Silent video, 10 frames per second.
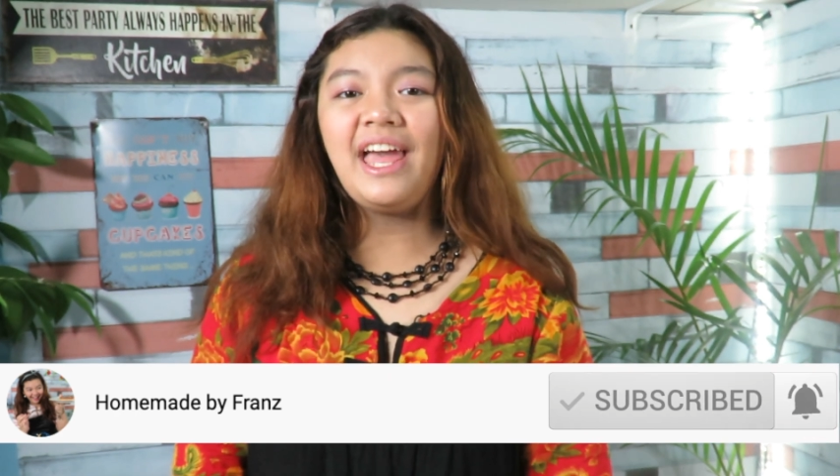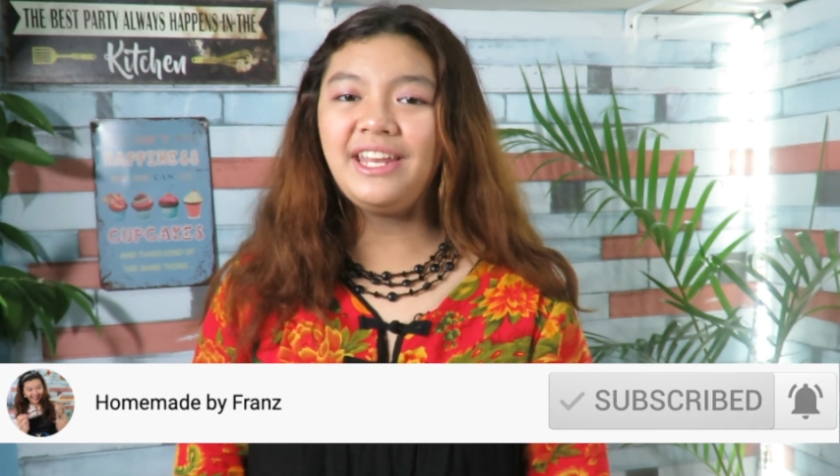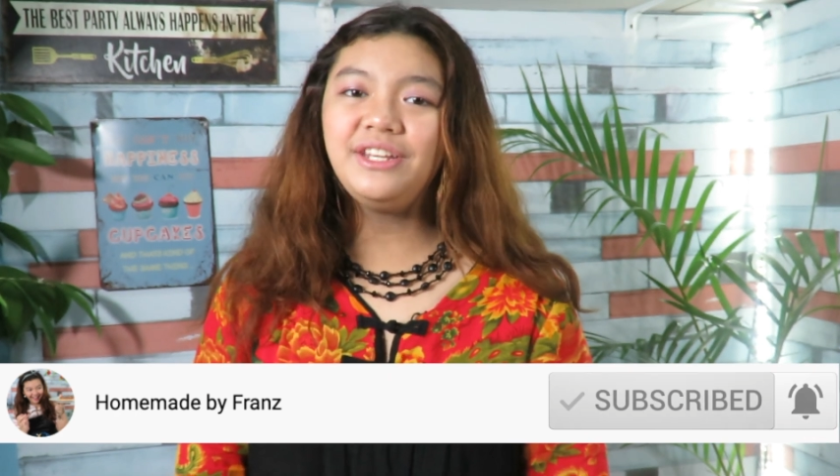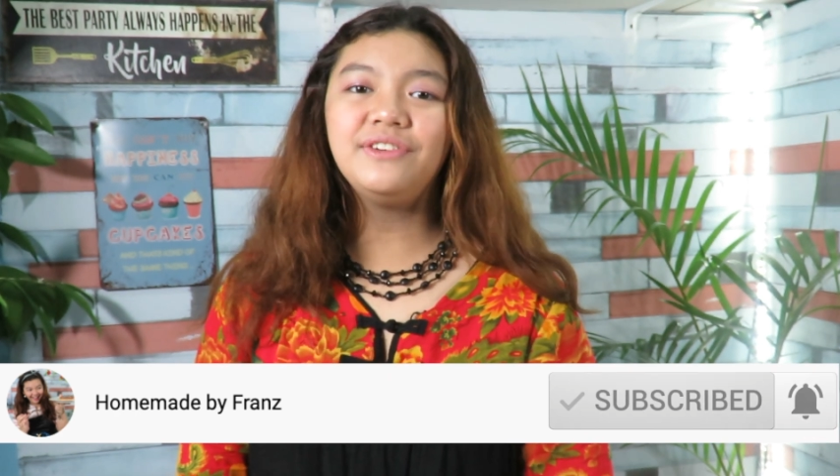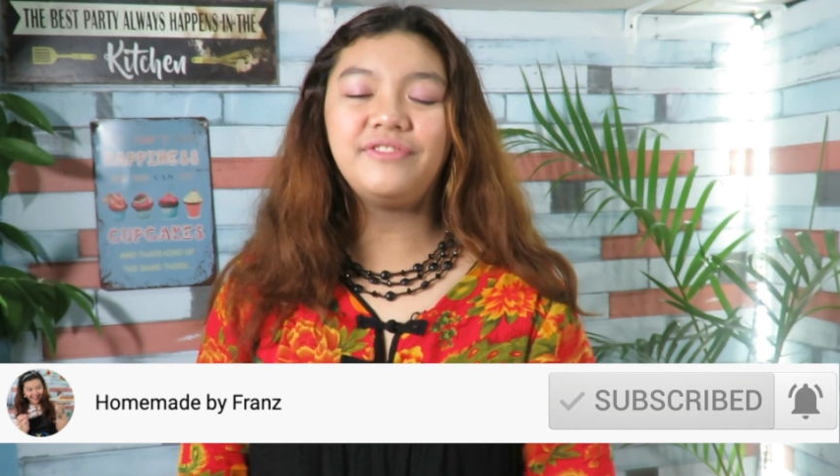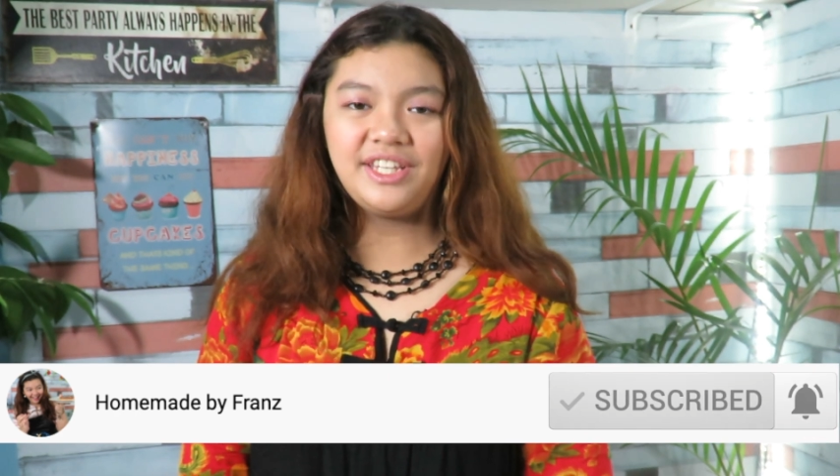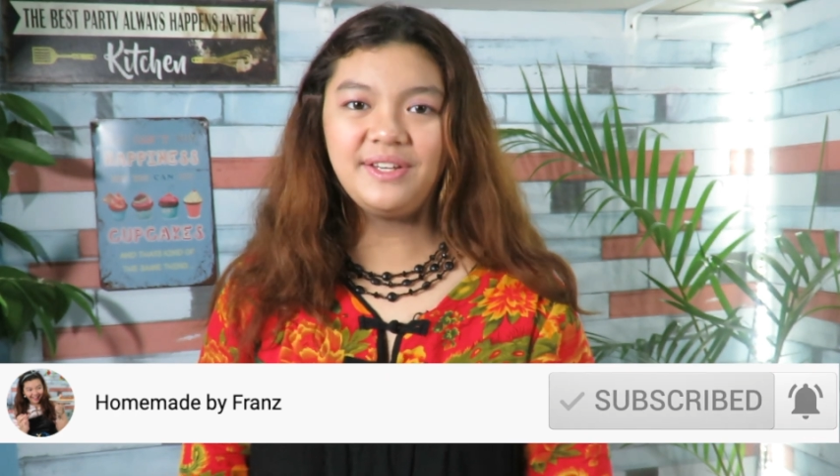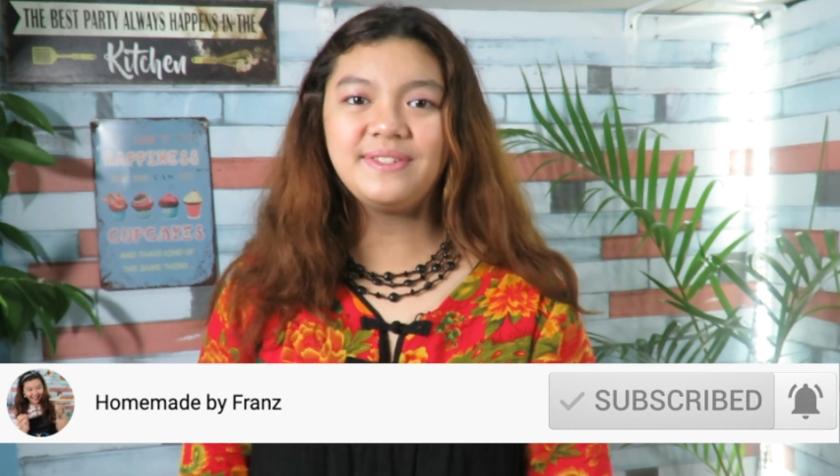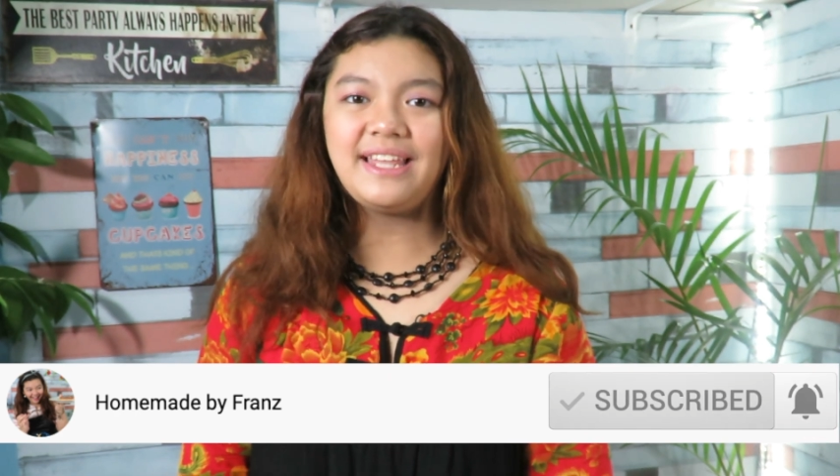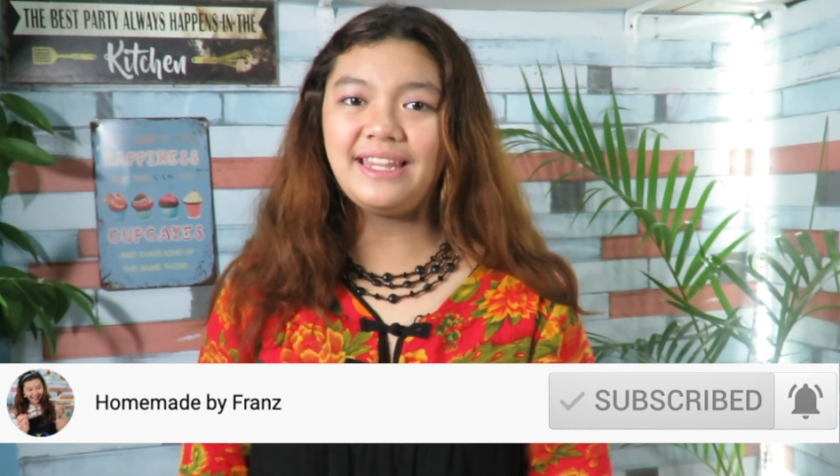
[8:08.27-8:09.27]
any new
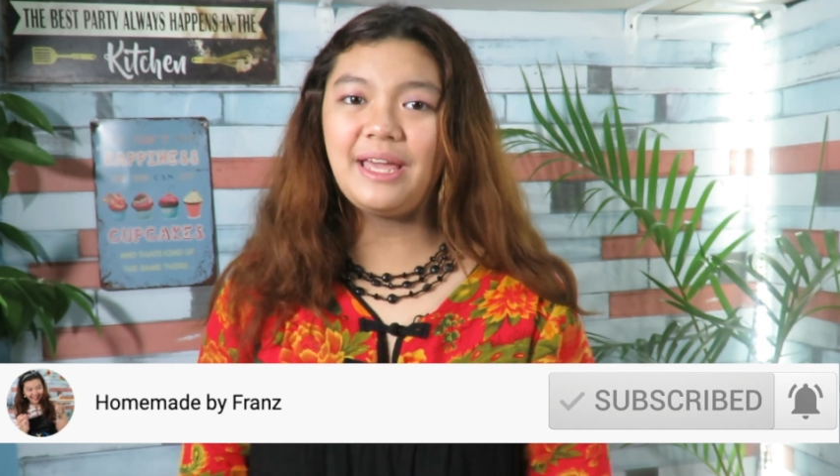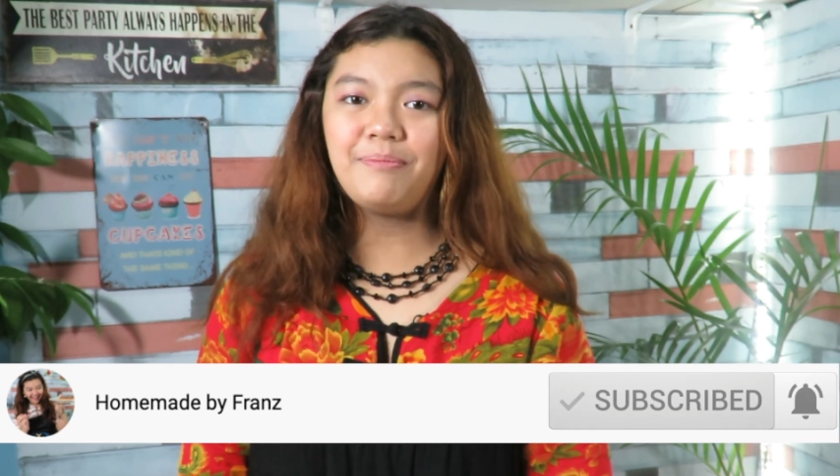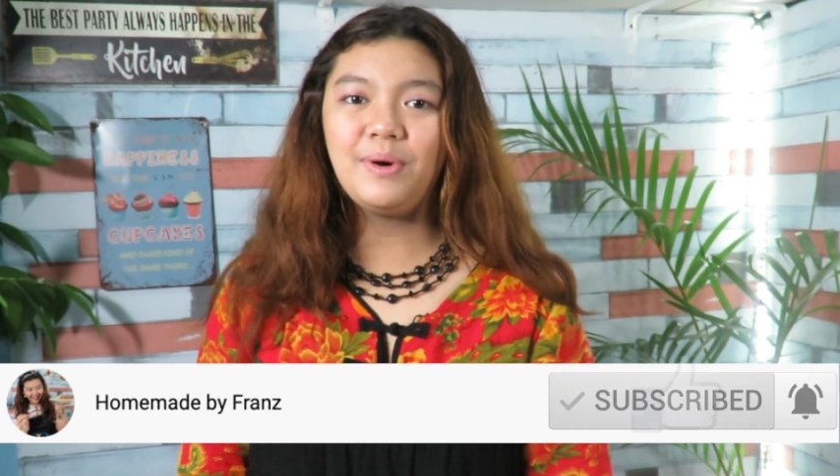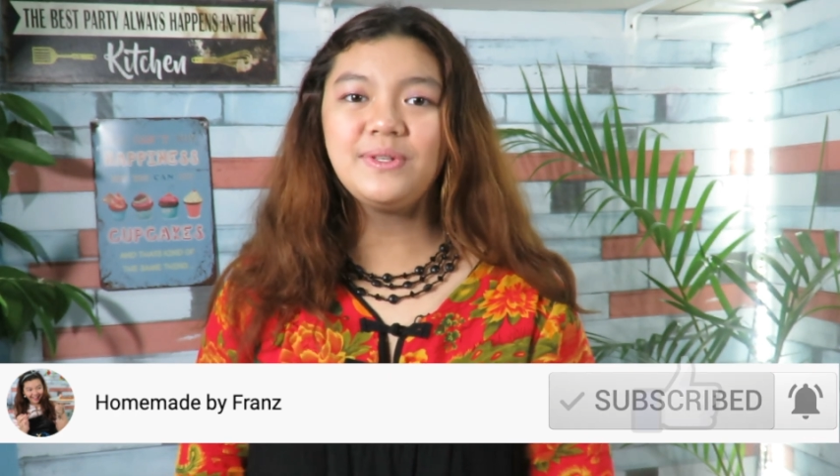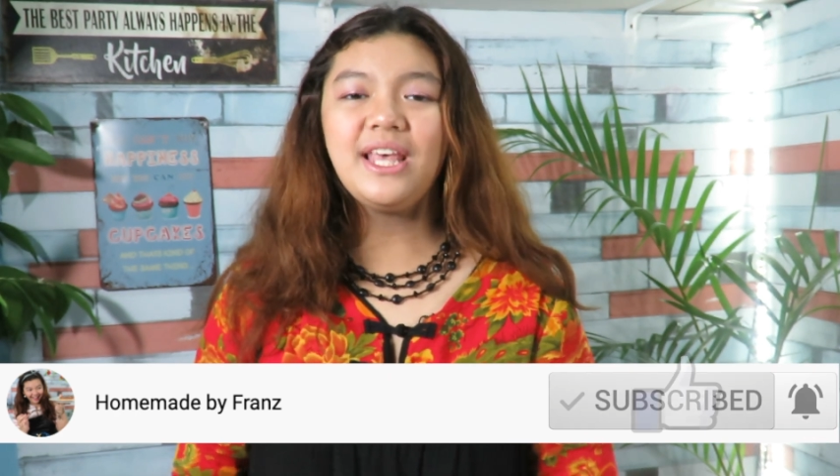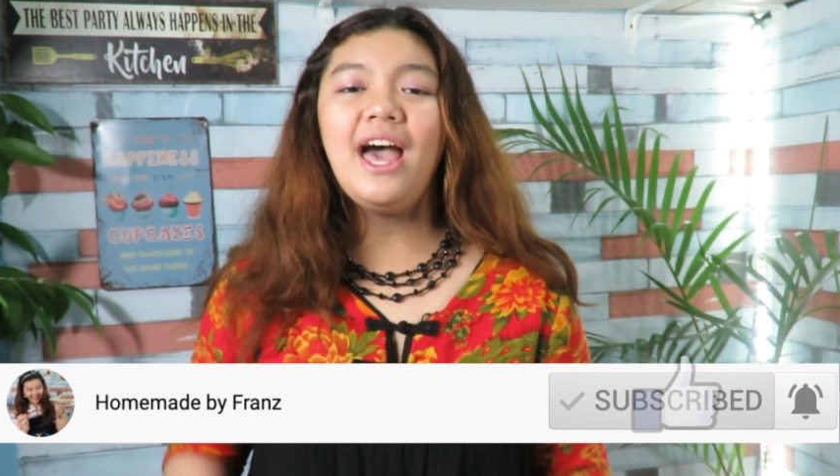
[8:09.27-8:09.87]
videos that I post.